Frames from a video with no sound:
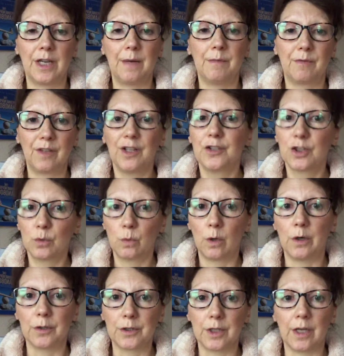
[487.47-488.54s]
and filtered
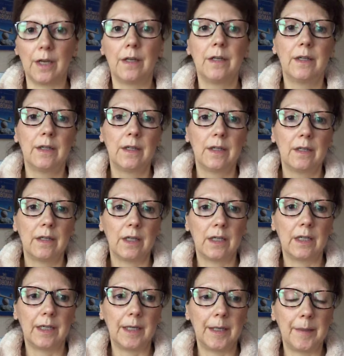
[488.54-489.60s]
water.
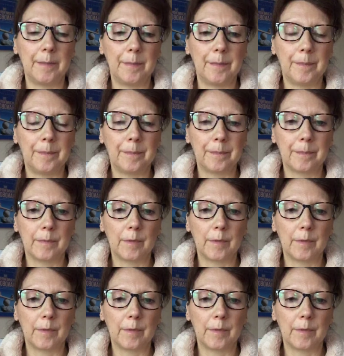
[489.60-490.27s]
And